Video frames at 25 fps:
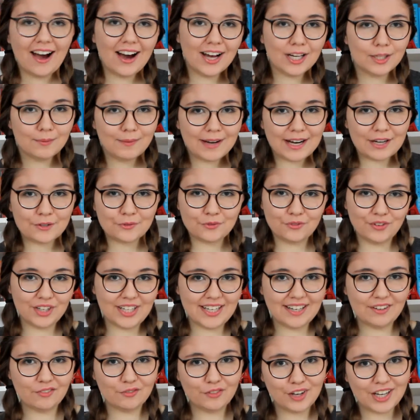all about
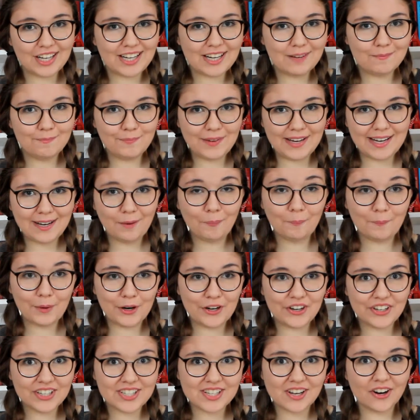reading really big
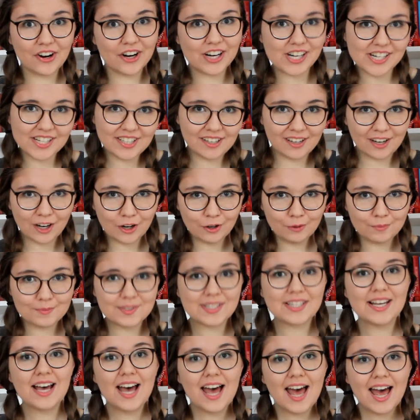books or
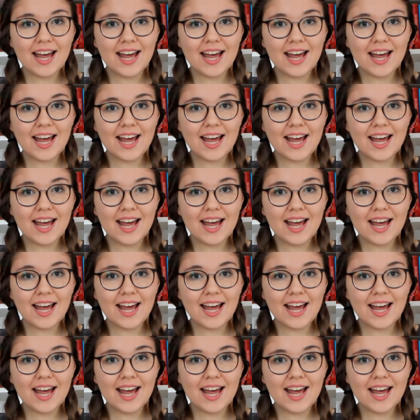tomes